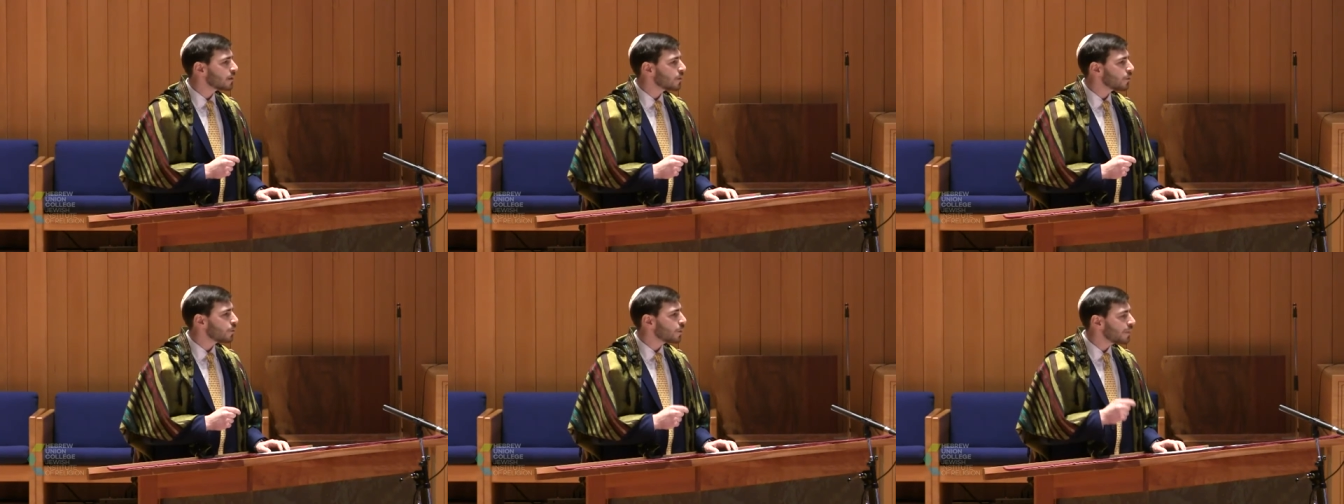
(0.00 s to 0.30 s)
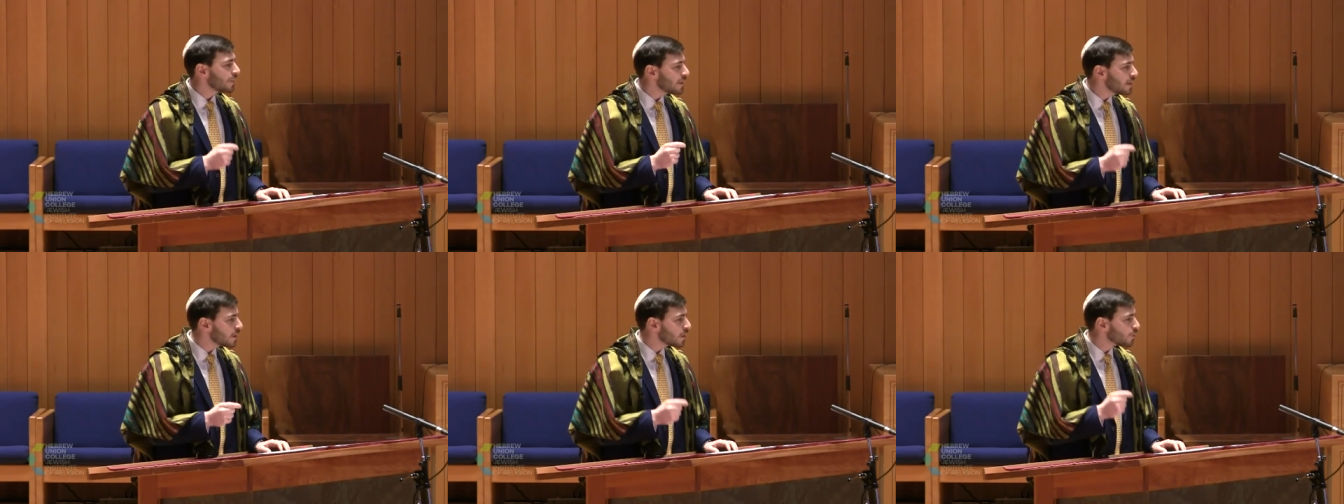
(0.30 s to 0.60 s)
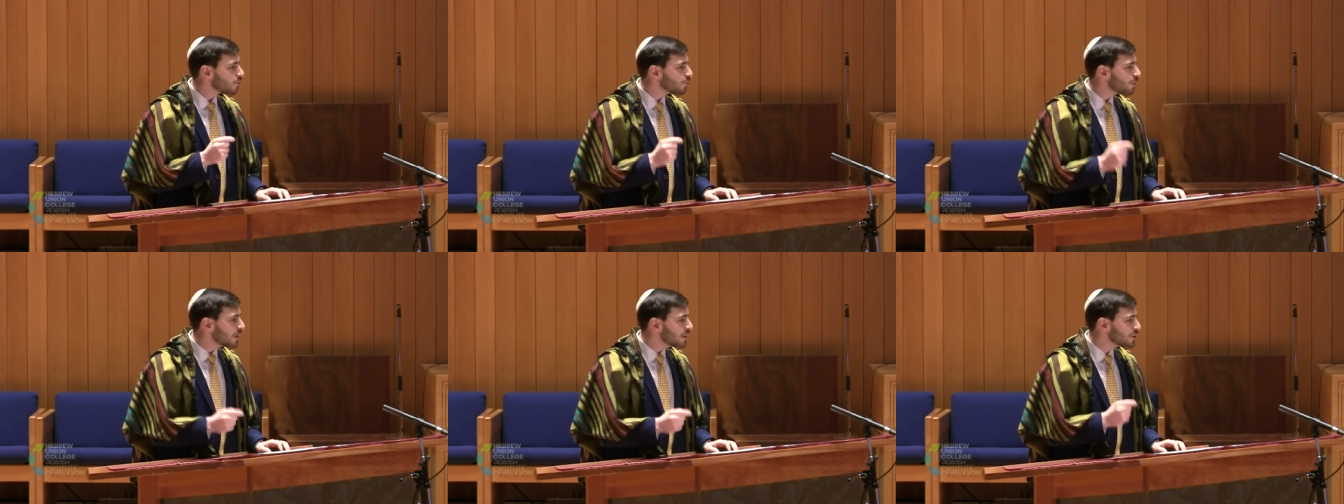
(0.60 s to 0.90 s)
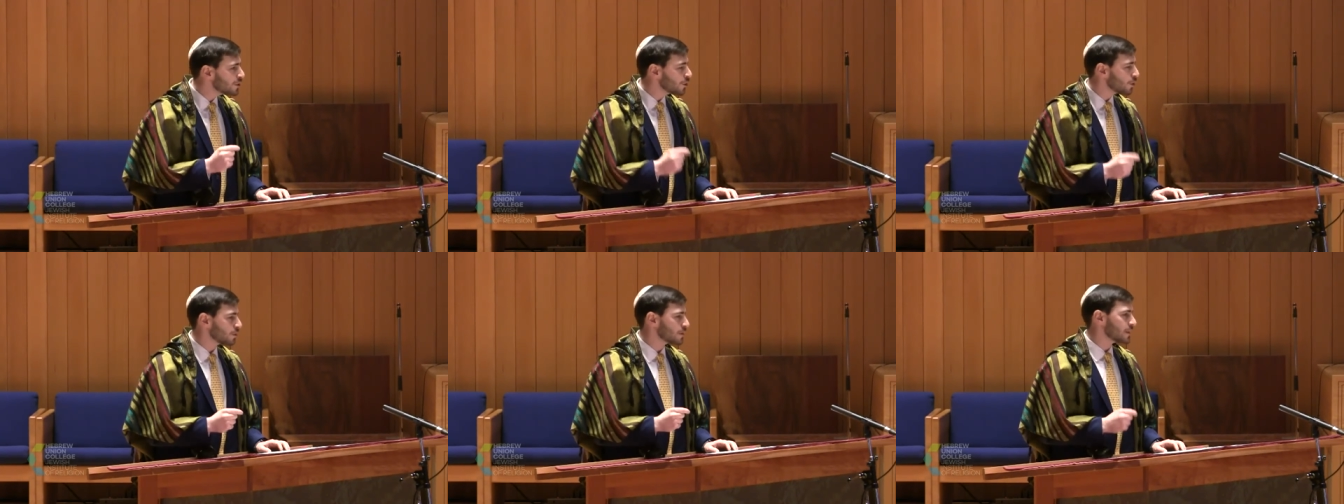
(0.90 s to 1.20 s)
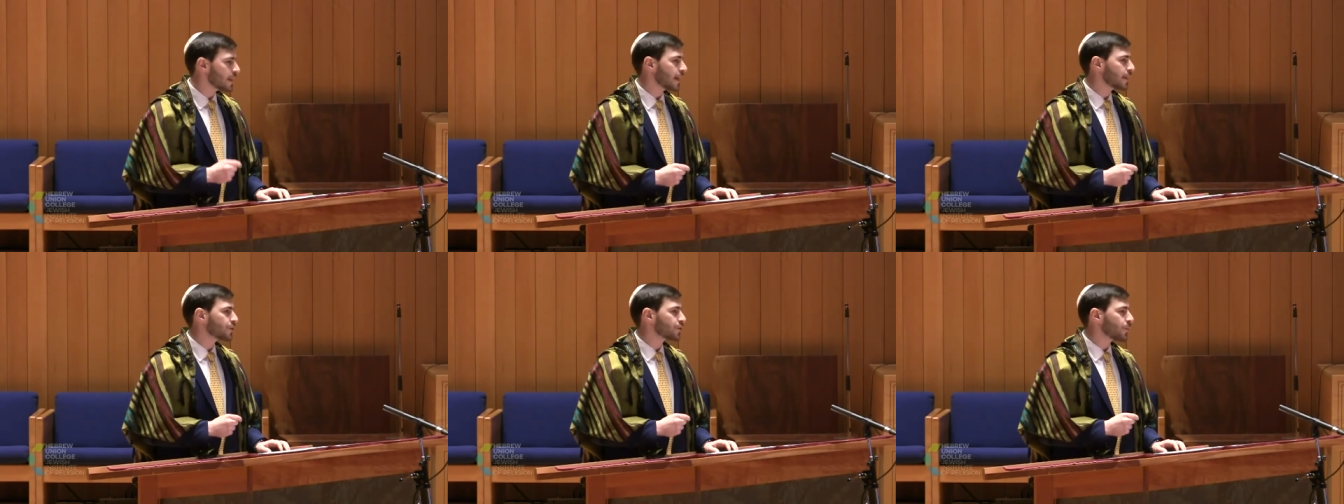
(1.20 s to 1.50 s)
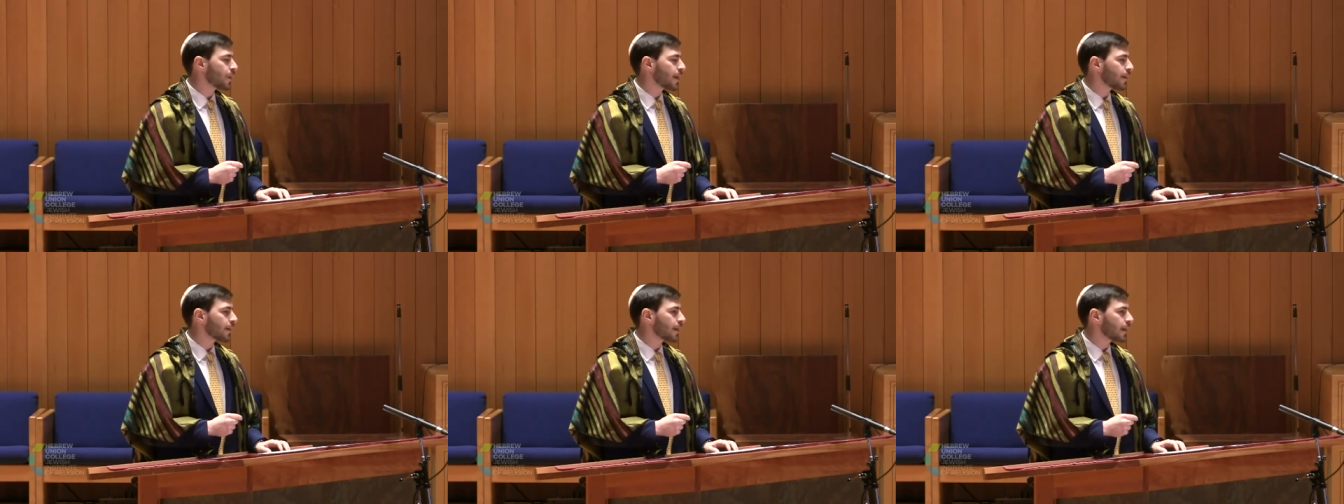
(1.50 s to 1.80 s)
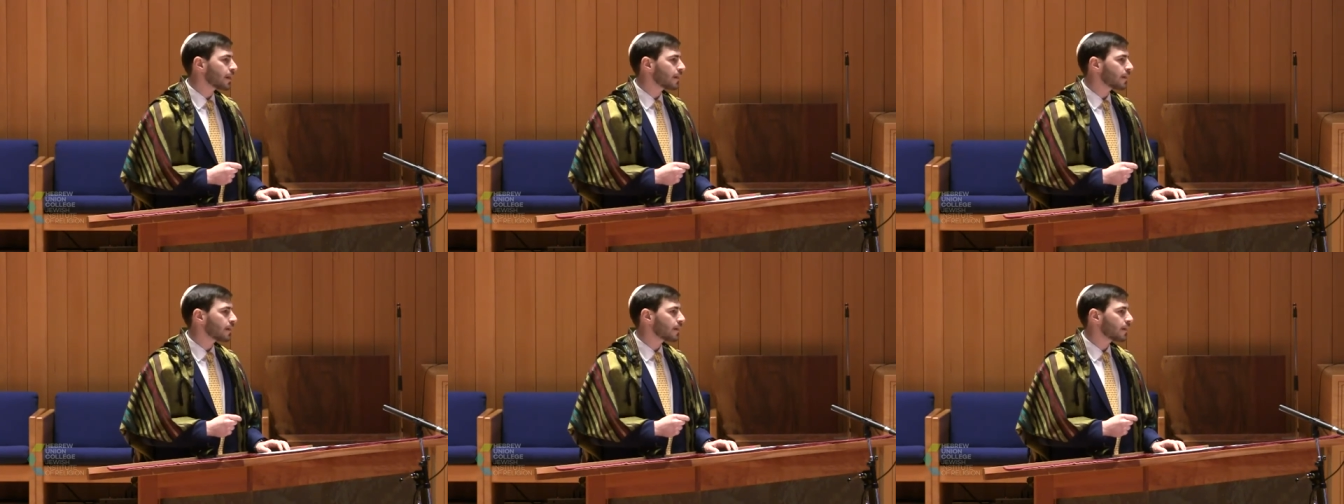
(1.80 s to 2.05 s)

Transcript: when the original sanctuary,